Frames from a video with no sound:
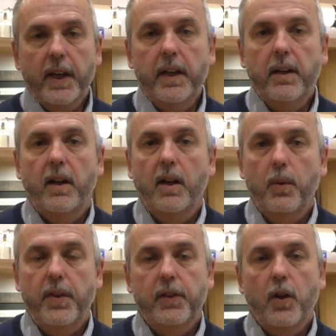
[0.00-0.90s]
again. Uh,
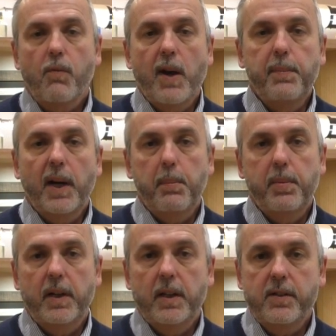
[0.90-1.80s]
with this I'll wrap
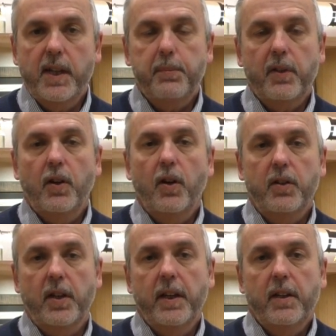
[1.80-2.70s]
up uh, chapter
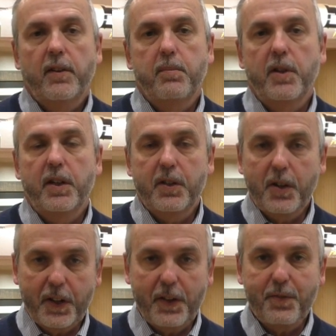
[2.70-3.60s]
19 of my
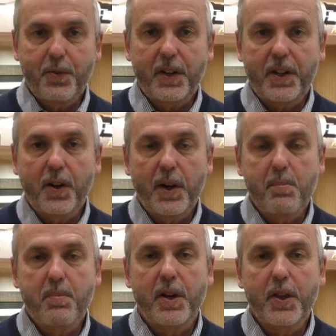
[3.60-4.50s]

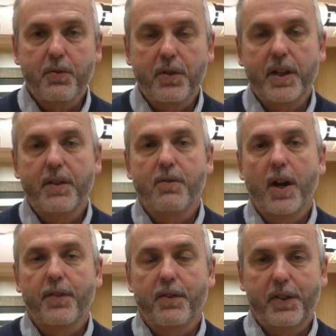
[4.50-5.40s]
1949 P3
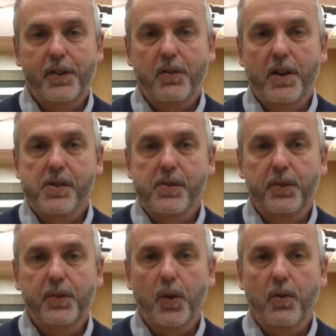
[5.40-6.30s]
Rover
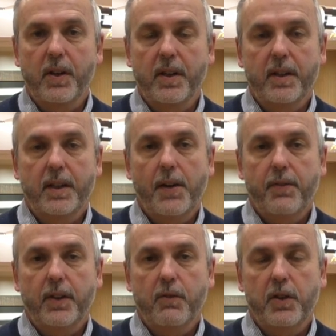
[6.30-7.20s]
restoration story uh,
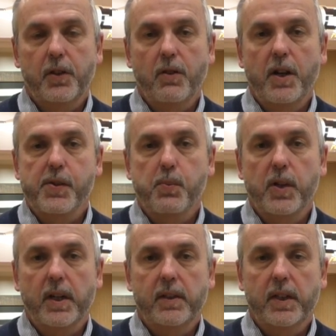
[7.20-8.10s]
covering the restoration
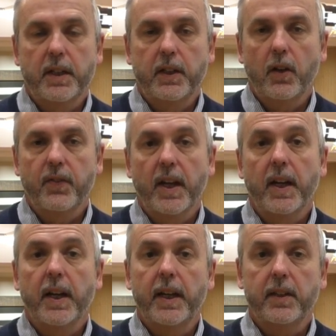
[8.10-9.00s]
work that I did on
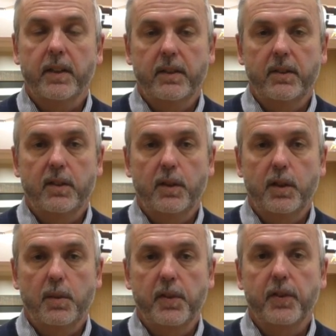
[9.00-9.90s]
the heater and
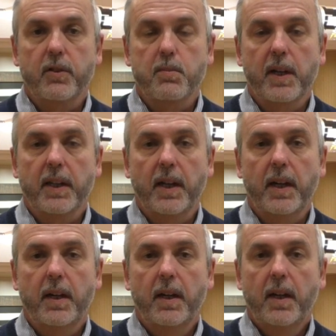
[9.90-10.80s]
demister on my
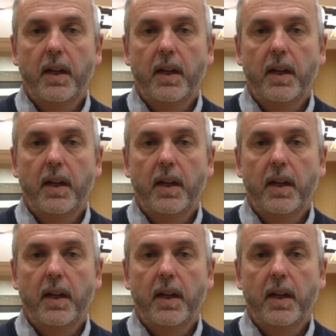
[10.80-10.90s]
car.